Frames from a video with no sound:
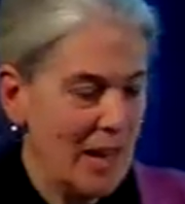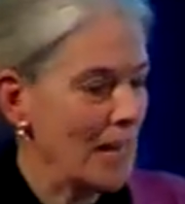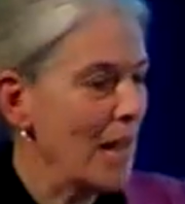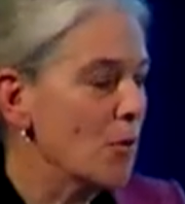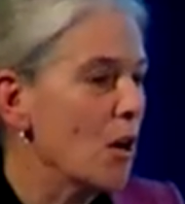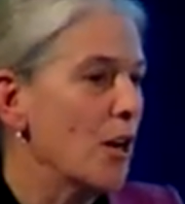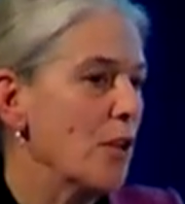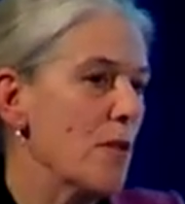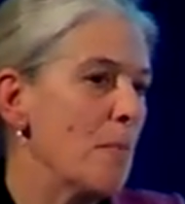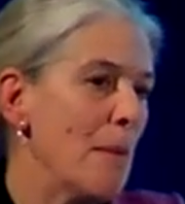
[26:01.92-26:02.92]
And I would
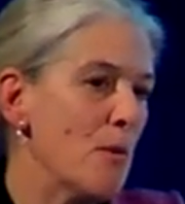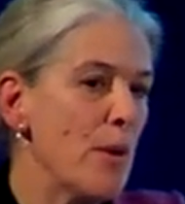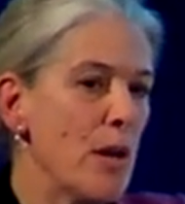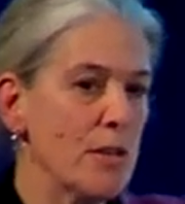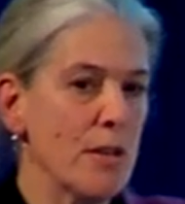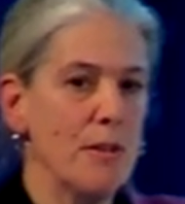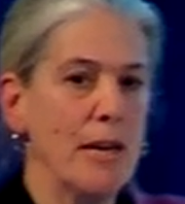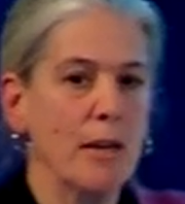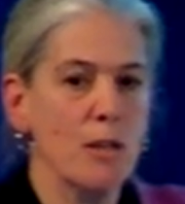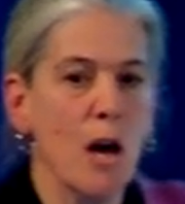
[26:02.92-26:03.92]
argue that maybe we ought to
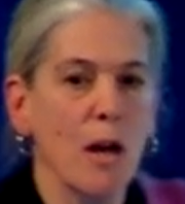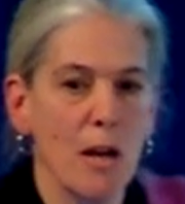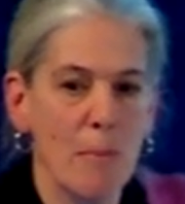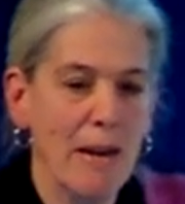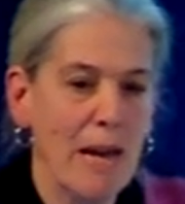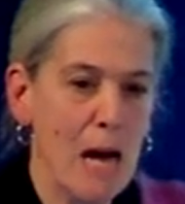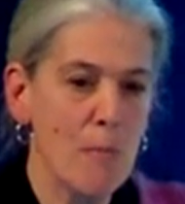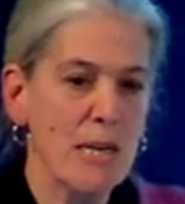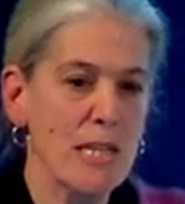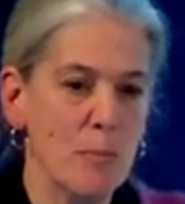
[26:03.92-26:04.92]
think not about how
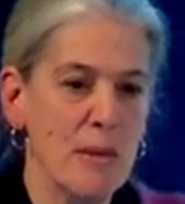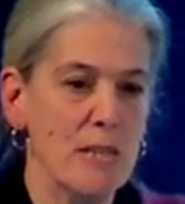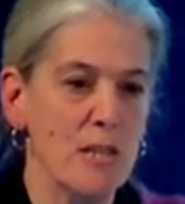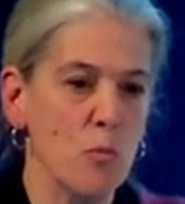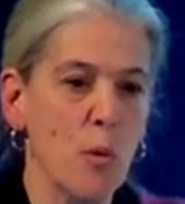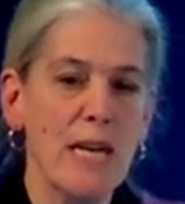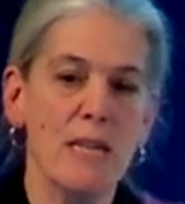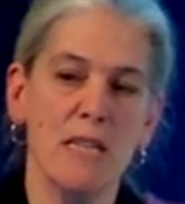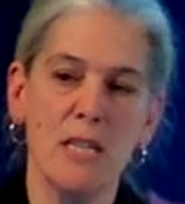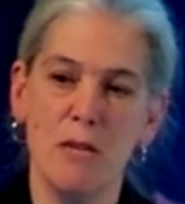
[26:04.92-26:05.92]
many species we
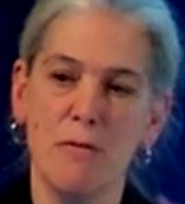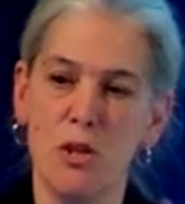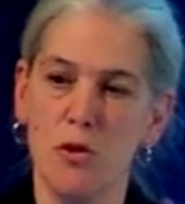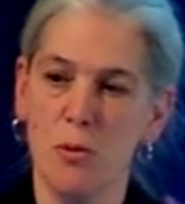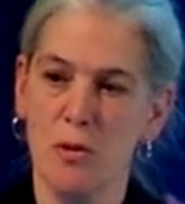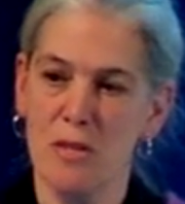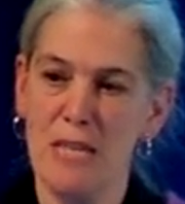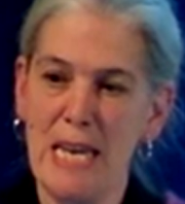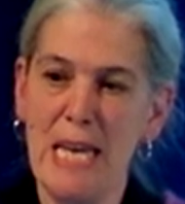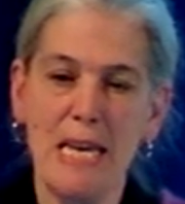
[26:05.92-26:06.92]
as individuals
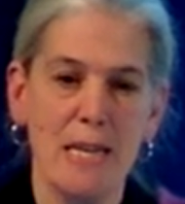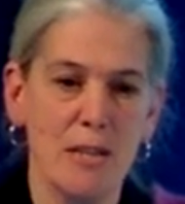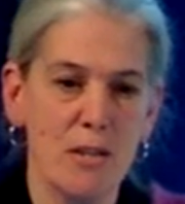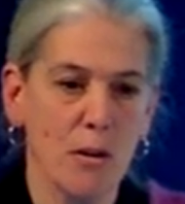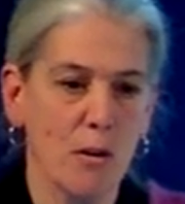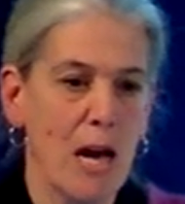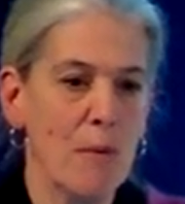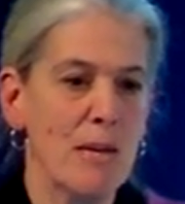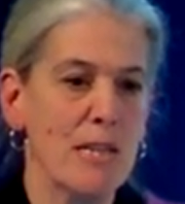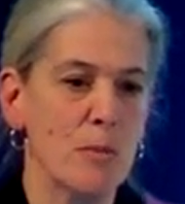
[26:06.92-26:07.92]
need or
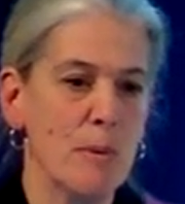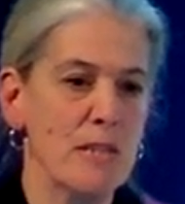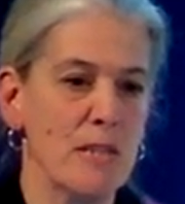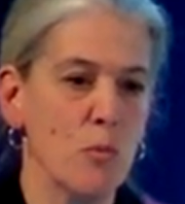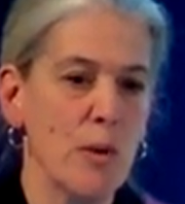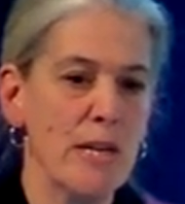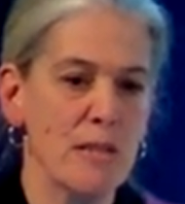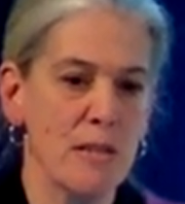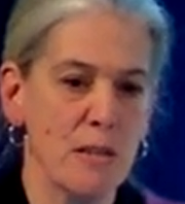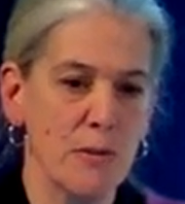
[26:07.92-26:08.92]
how many species we
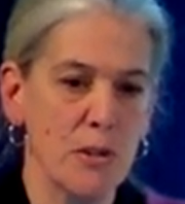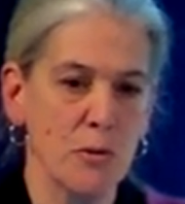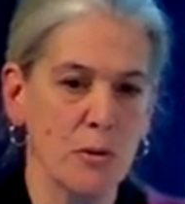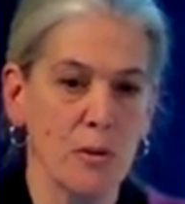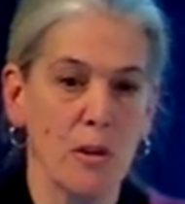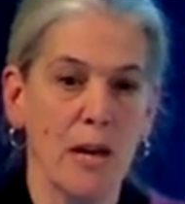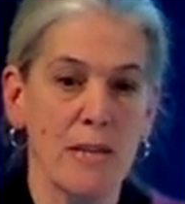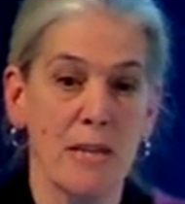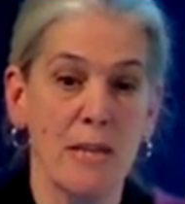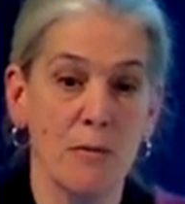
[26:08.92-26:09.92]
as individual
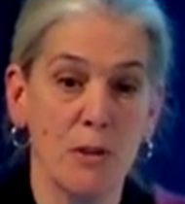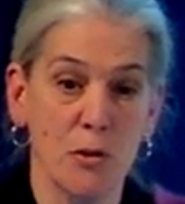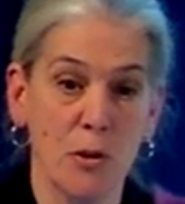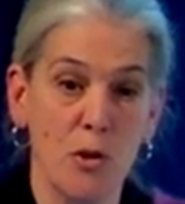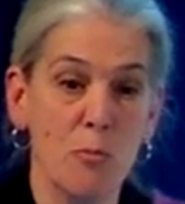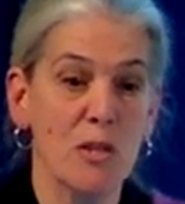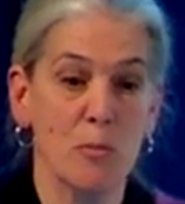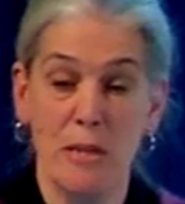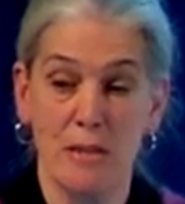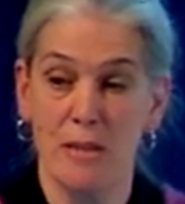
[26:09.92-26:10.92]
as an individual human
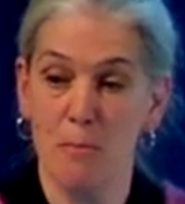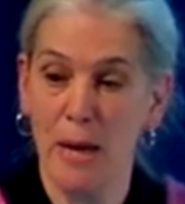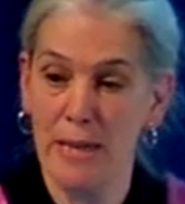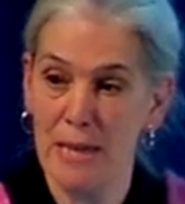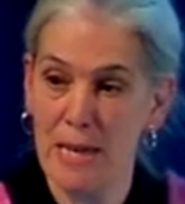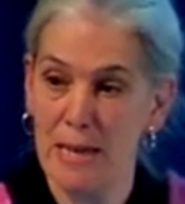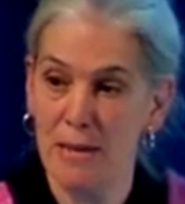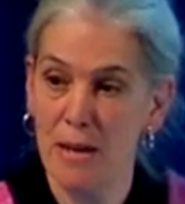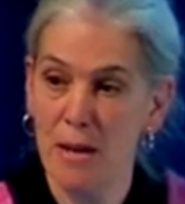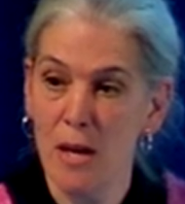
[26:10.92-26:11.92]
species might need,
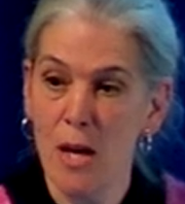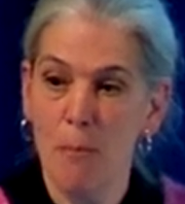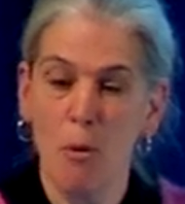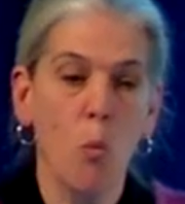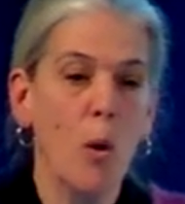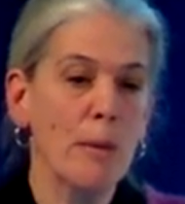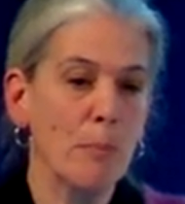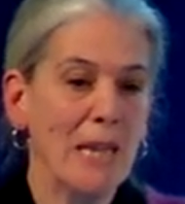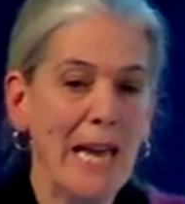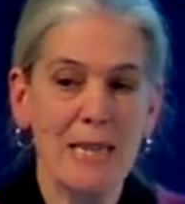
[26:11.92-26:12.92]
but what
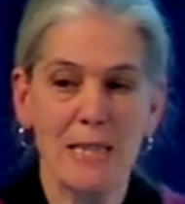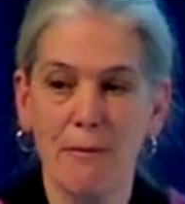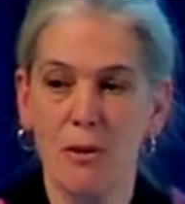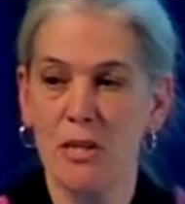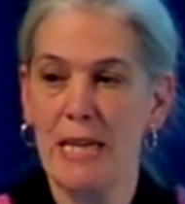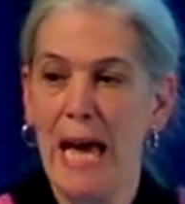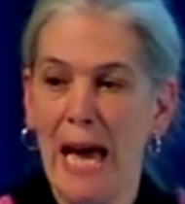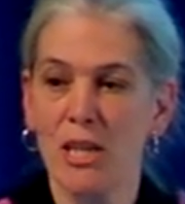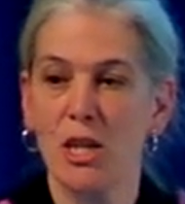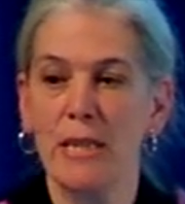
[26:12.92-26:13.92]
plant diversity
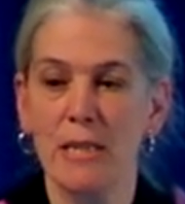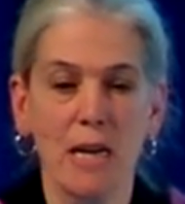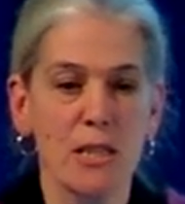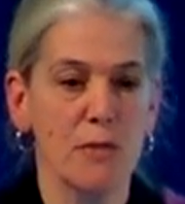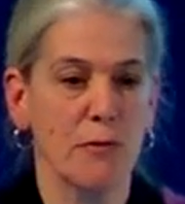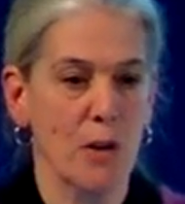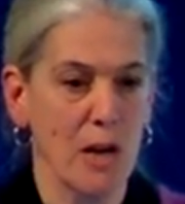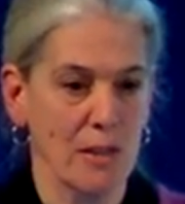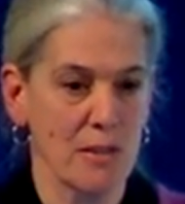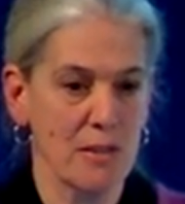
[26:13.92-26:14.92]
actually does for
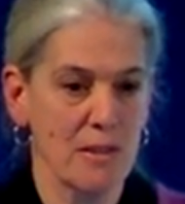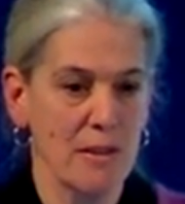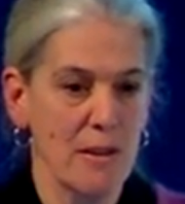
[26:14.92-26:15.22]
us